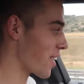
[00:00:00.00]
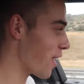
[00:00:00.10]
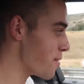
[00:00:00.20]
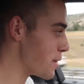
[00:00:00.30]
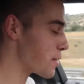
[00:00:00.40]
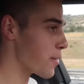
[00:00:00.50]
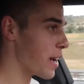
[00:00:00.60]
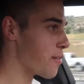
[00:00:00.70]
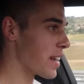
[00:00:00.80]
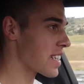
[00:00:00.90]
Carbon
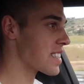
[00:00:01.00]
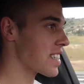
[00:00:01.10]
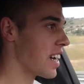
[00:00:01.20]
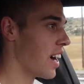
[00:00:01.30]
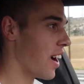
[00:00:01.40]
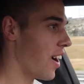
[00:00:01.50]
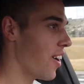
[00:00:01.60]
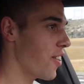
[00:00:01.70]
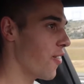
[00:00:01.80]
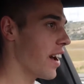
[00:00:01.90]
ceramics,
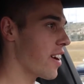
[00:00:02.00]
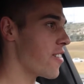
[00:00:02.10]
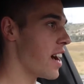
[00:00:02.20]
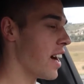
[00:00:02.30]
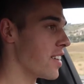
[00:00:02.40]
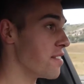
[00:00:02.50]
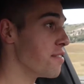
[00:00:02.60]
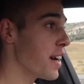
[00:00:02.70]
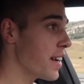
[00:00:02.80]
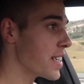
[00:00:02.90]
all the way
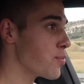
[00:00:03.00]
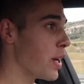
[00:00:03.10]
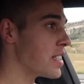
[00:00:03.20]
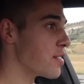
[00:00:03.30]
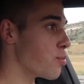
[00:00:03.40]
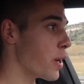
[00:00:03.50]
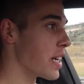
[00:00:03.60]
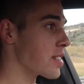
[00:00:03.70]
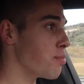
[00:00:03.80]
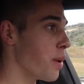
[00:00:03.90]
around. Very expensive
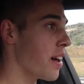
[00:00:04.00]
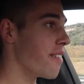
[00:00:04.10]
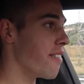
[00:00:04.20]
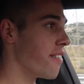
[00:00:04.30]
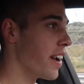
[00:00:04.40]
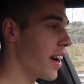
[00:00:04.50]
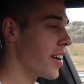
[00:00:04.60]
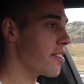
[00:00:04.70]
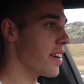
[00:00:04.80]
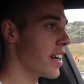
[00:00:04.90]
brakes, but
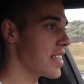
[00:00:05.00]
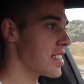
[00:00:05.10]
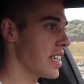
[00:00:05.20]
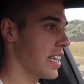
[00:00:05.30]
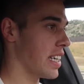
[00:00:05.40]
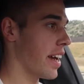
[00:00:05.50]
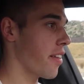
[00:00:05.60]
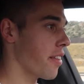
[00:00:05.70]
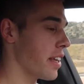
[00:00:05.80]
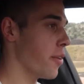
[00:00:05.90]
very, very sticky.
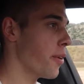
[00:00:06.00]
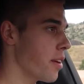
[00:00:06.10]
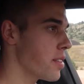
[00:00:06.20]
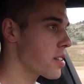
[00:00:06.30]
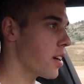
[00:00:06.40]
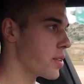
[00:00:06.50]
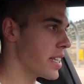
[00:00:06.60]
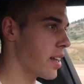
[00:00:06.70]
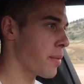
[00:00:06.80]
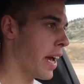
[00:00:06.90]
Now, the owner of this car was
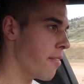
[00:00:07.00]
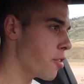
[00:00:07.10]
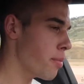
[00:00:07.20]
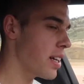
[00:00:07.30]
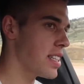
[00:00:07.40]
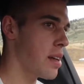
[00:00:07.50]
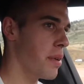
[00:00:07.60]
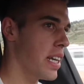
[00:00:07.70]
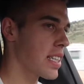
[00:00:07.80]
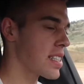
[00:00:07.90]
telling me after about 10
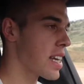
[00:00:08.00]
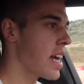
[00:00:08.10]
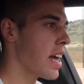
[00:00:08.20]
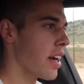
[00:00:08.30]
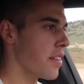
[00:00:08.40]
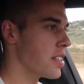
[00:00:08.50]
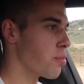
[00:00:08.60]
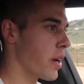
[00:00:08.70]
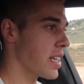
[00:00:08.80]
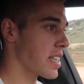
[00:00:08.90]
minutes, these
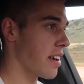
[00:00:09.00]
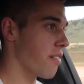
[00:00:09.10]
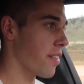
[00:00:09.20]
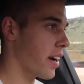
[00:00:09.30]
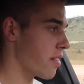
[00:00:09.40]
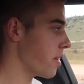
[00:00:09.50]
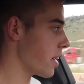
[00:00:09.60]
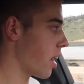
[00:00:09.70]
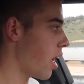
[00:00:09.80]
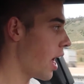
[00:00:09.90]
brakes get very,
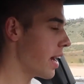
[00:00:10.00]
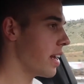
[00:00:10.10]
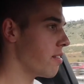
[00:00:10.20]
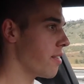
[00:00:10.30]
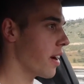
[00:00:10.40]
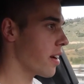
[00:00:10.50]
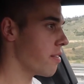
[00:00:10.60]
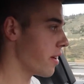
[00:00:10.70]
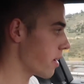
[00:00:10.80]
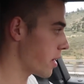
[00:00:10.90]
very hot and
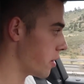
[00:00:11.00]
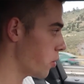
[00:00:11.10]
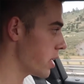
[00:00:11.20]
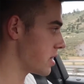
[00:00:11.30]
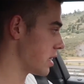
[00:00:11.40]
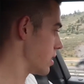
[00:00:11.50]
very, very noisy.